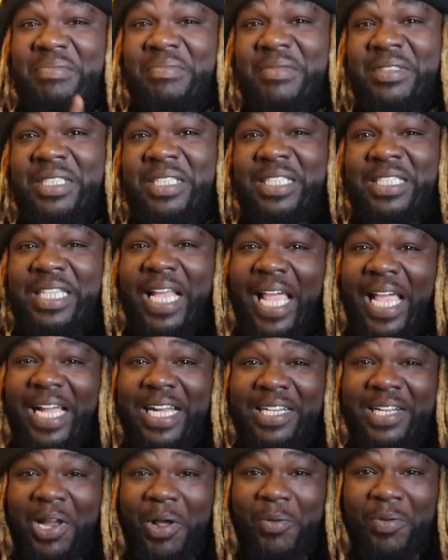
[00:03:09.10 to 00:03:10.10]

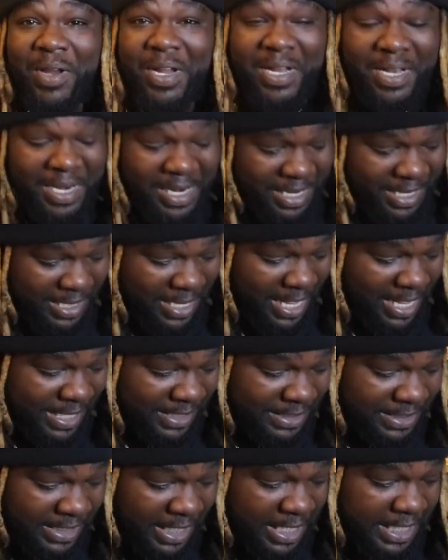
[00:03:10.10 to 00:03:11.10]
Stand on it, nigga. Like I
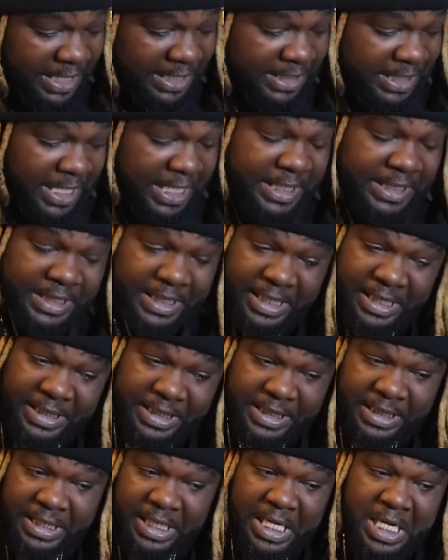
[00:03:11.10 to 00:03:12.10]
said, it's it's
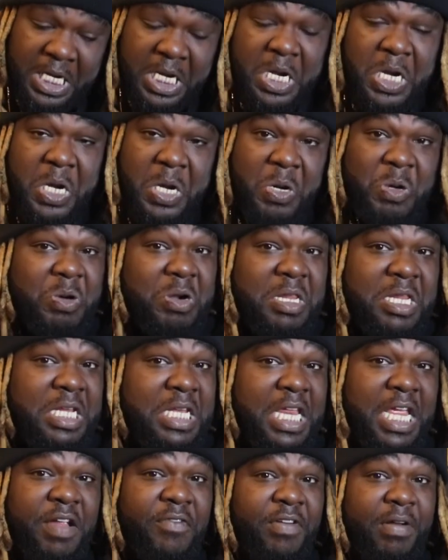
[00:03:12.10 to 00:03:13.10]
it's really
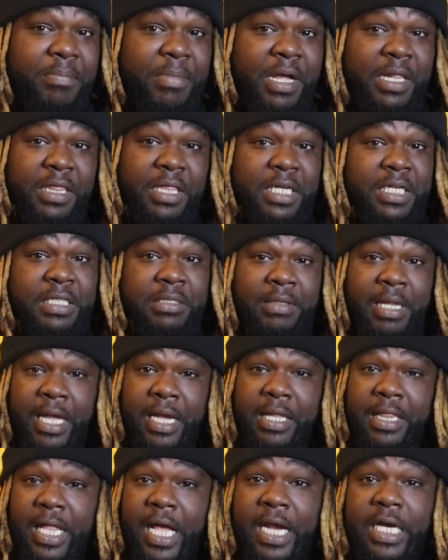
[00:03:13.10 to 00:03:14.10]
different about that. Like
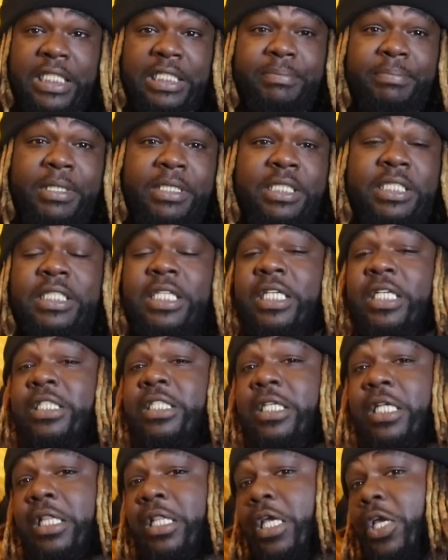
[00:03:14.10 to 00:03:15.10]
a lot of these bitches, see, this
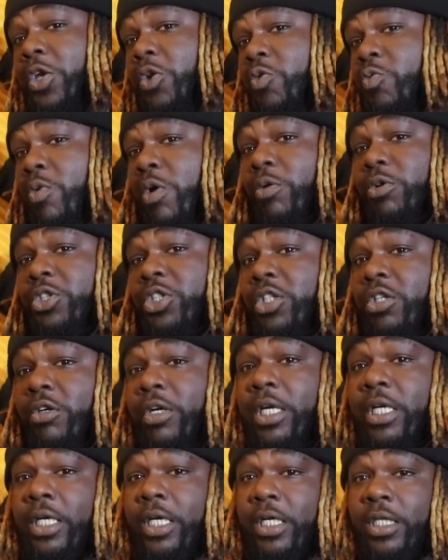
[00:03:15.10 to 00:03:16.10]
is the thing. You want a
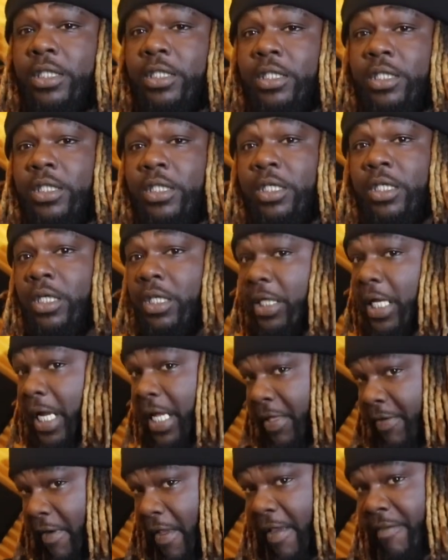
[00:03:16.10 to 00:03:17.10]
street, nigga. Like
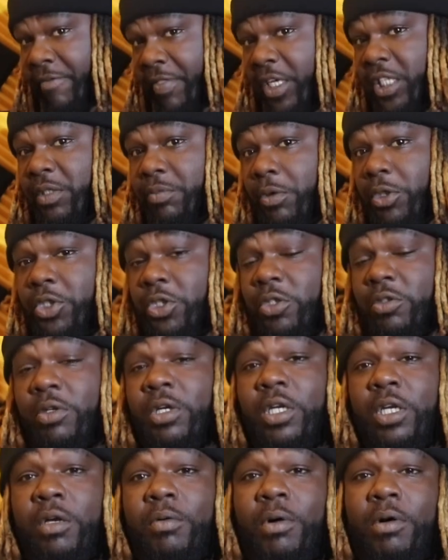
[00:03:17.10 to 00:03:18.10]
if, if this what you
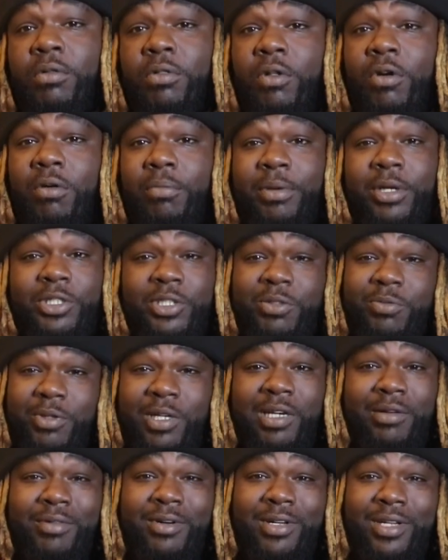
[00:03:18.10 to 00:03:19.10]
really want, though, bitch, you
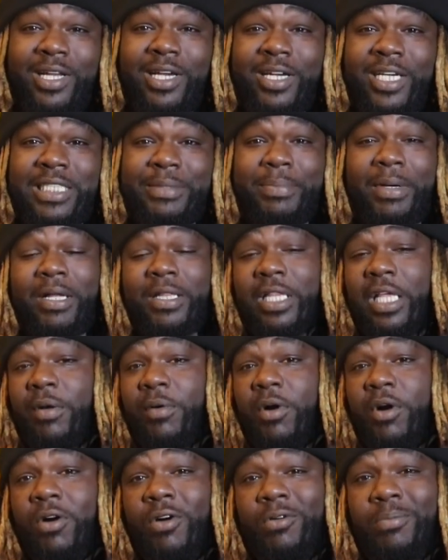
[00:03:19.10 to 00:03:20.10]
really want a nigga that's about that
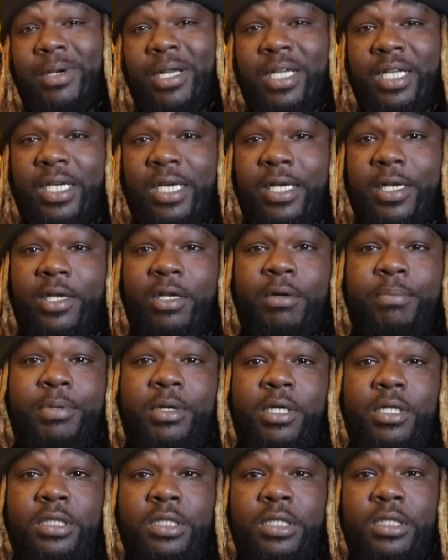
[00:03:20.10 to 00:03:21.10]
will hold my gun in your
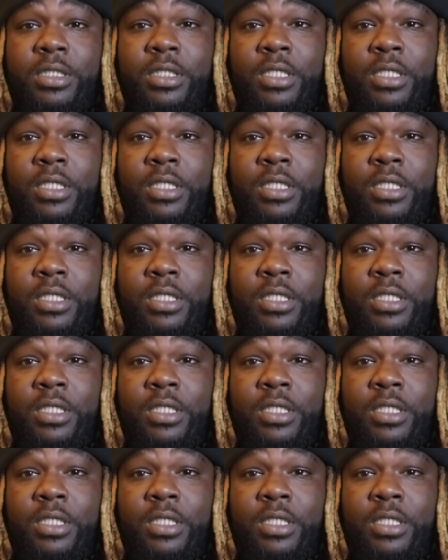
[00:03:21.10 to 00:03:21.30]
purse.